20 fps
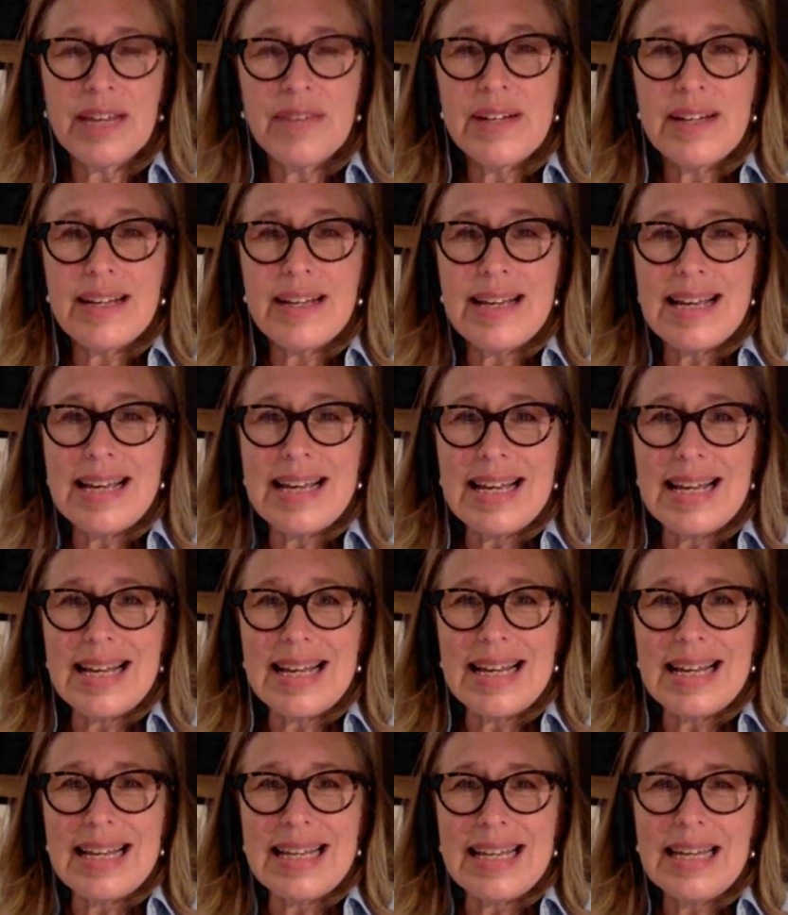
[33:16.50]
Think of it.
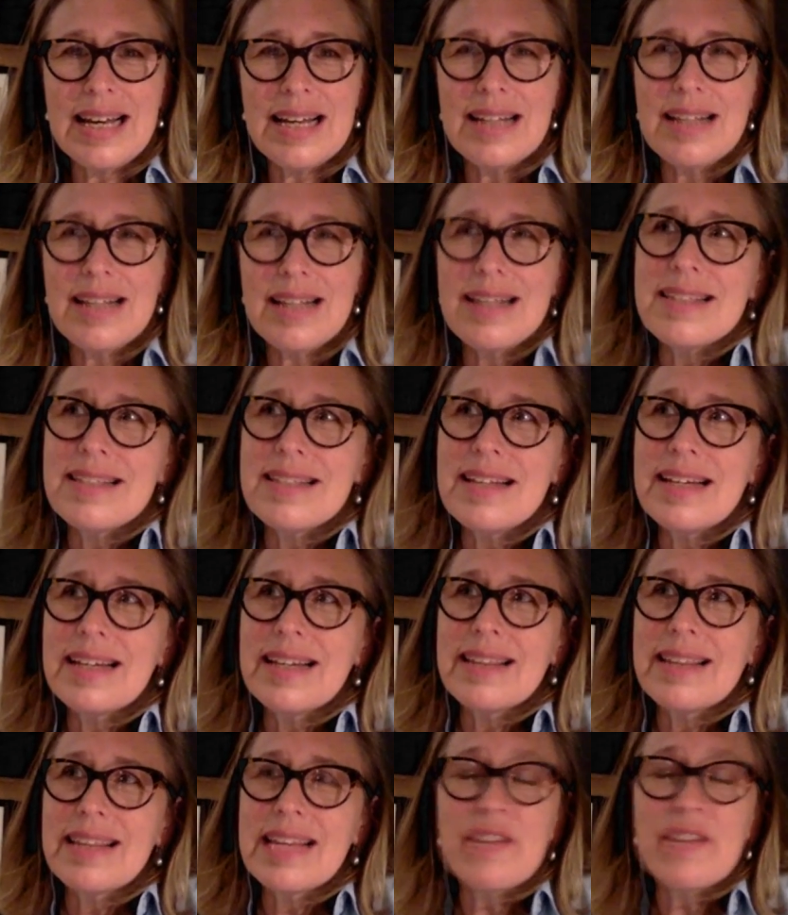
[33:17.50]
Yeah, it's
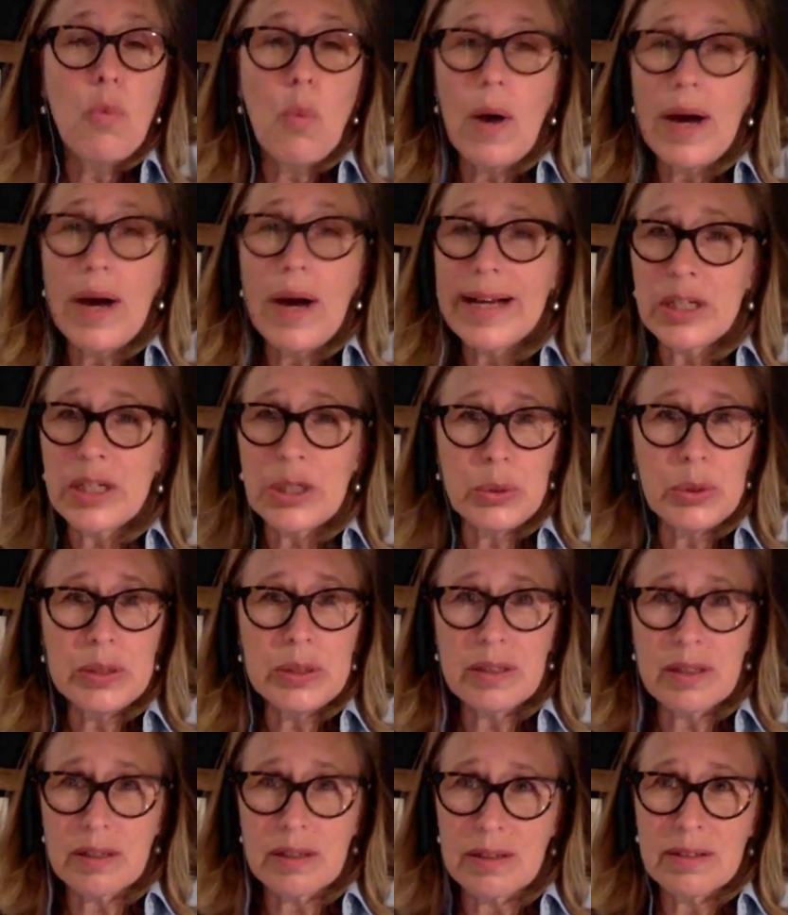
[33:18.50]
like, think of a wine
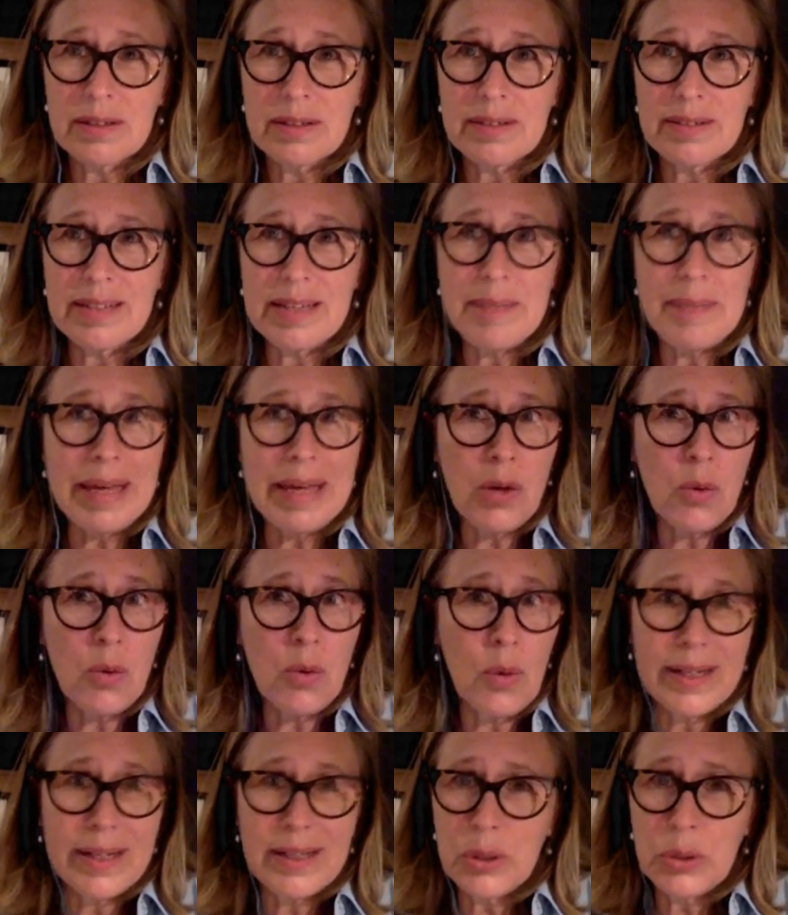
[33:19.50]
cooler. They make
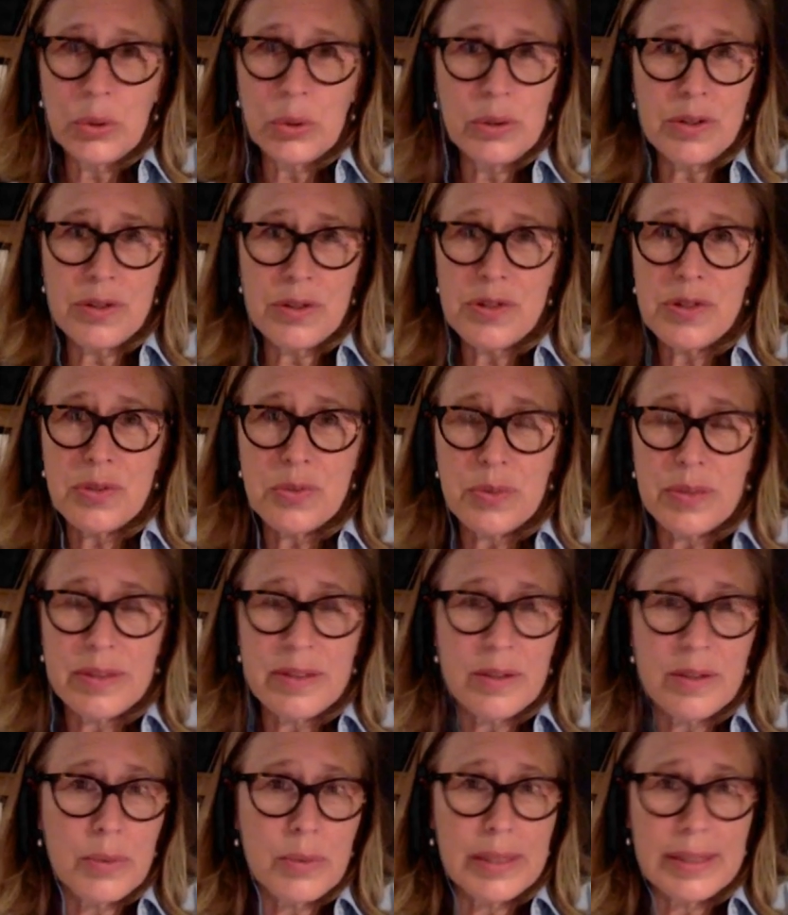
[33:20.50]
wine coolers
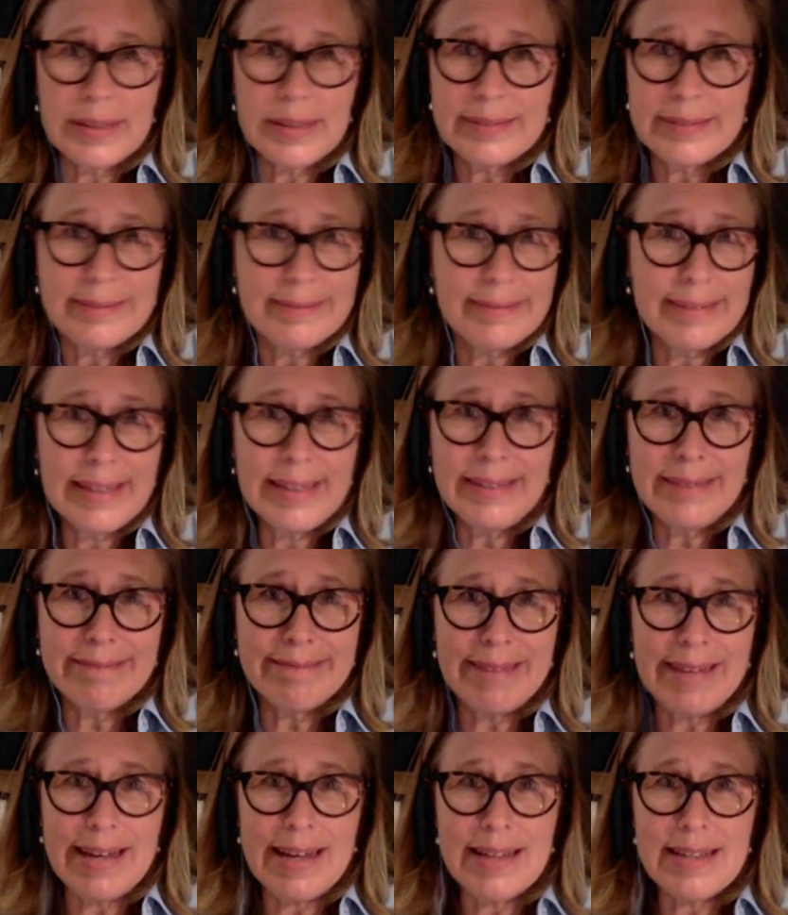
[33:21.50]
with their wine,
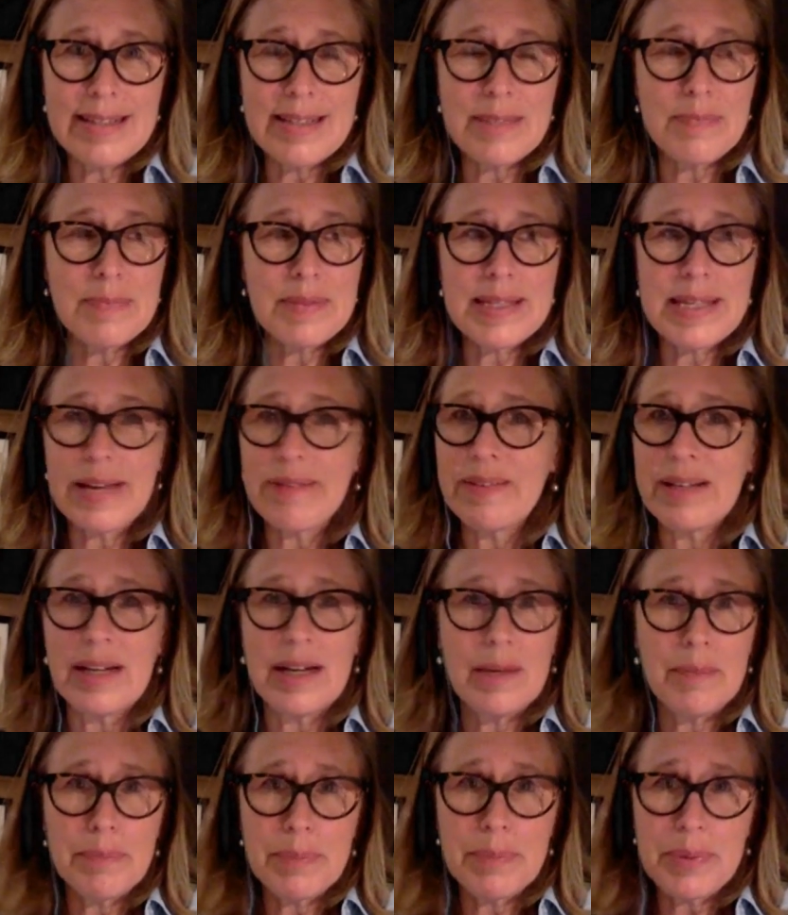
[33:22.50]
right? They add some
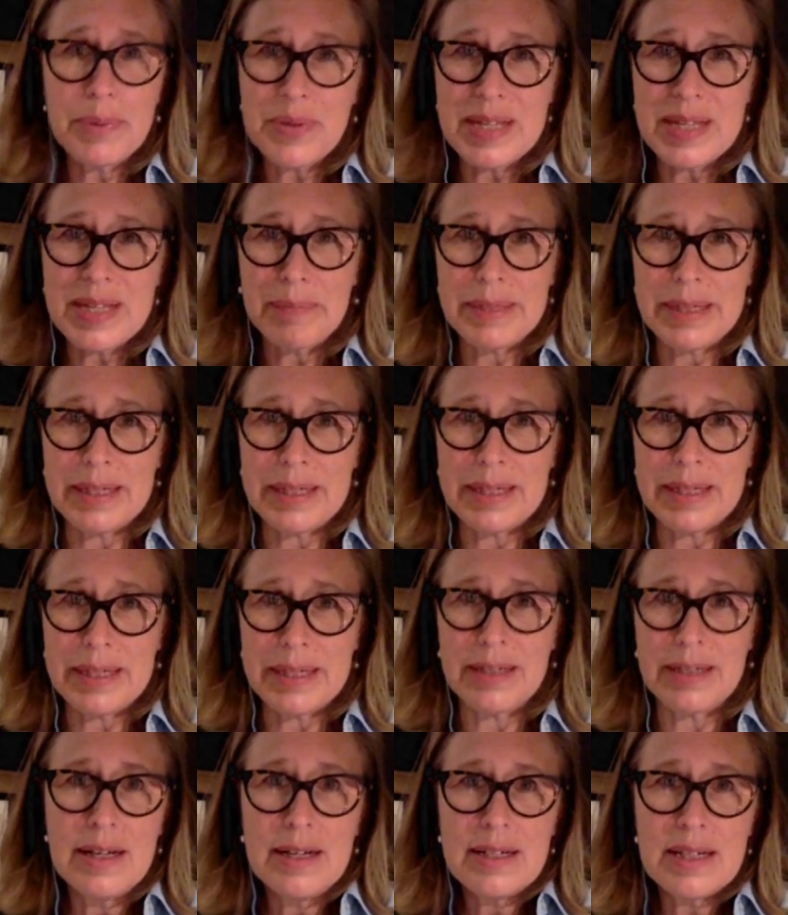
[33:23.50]
7-Up or something
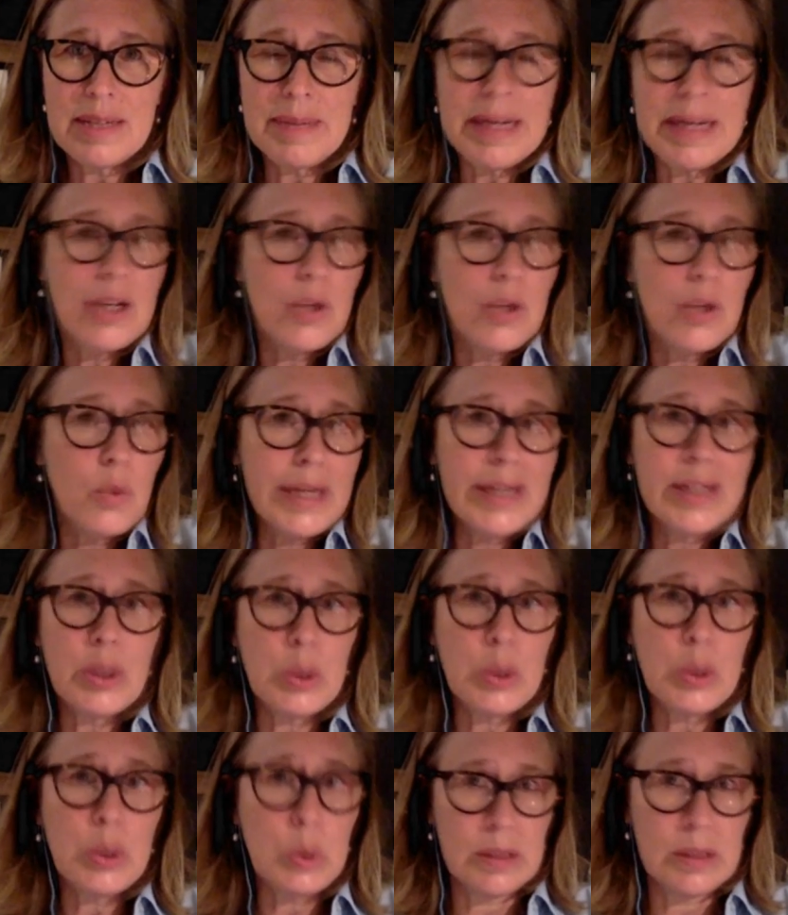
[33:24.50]
to make it a wine
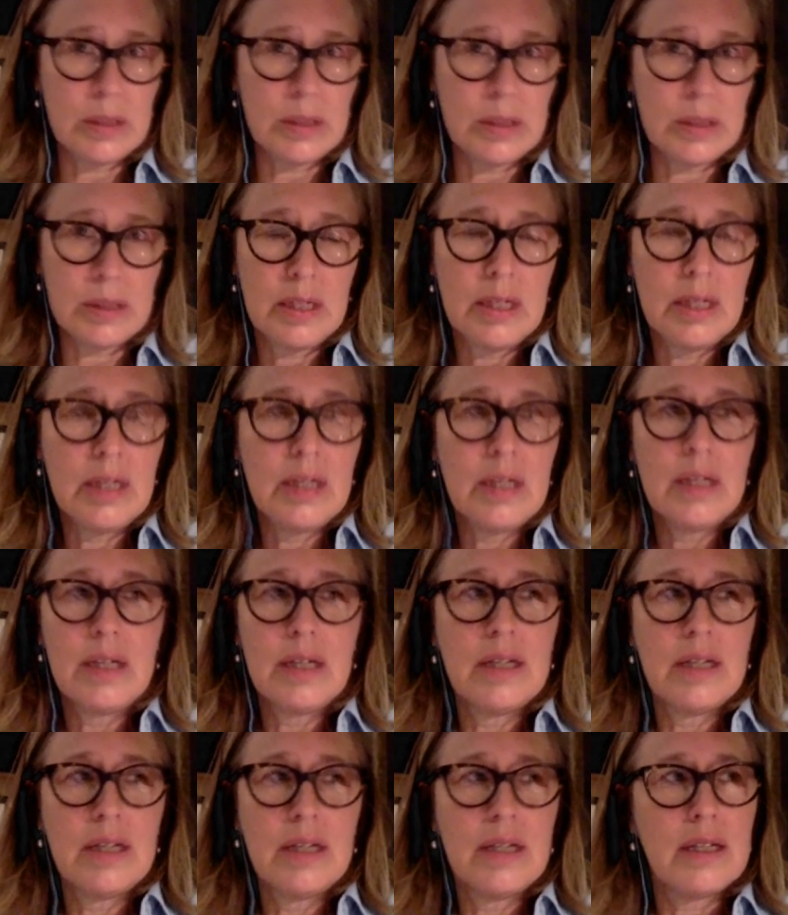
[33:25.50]
cooler.
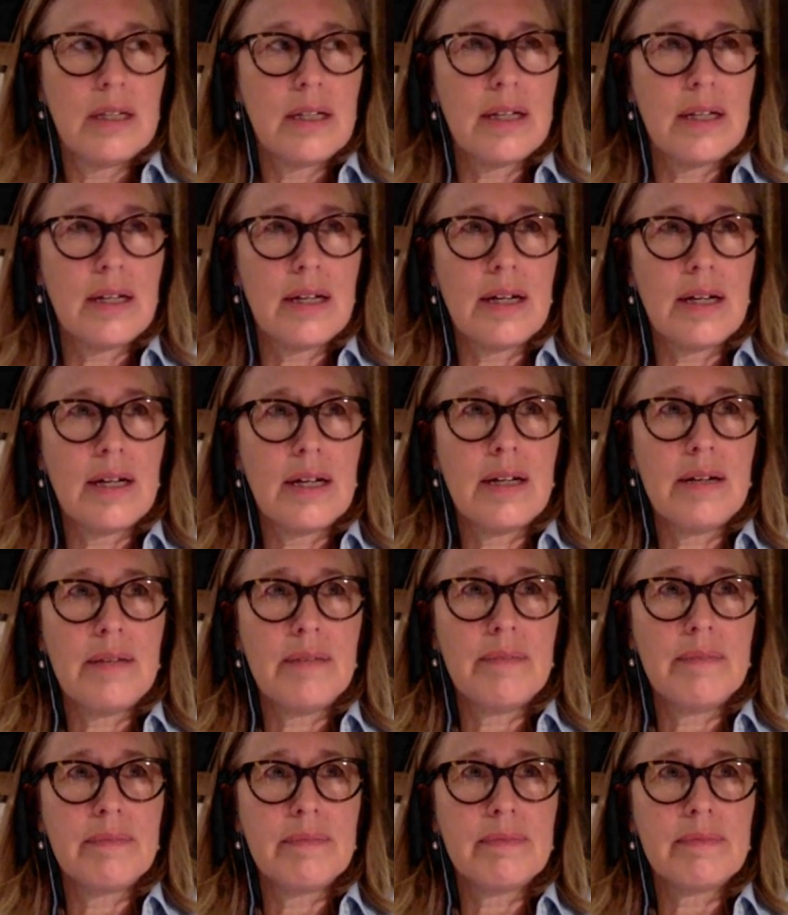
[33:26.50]

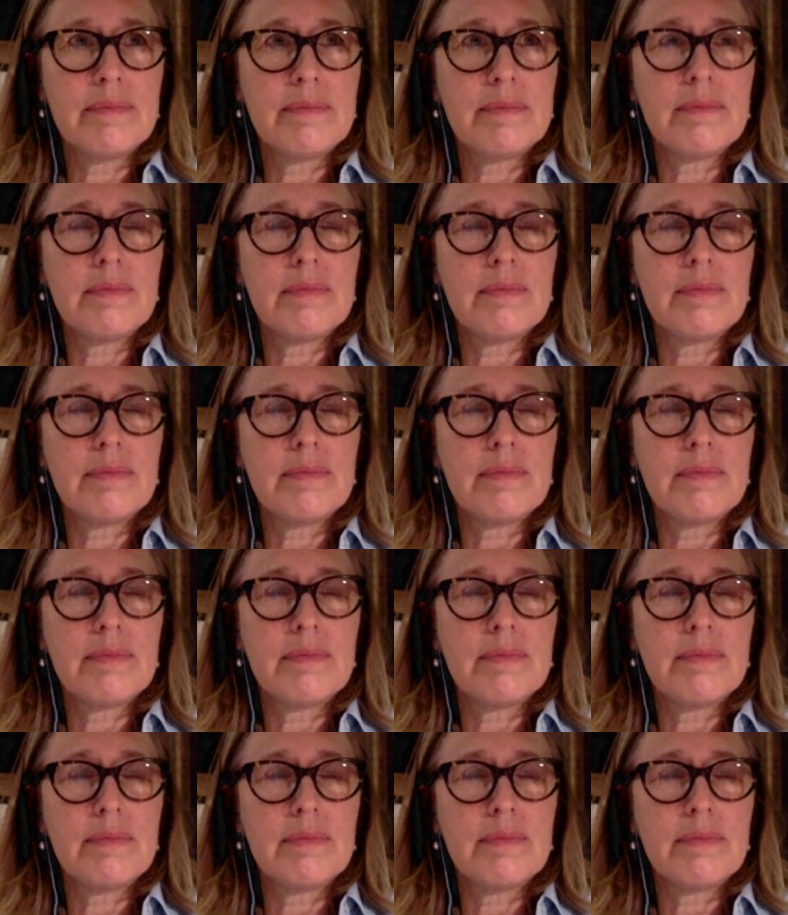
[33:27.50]
I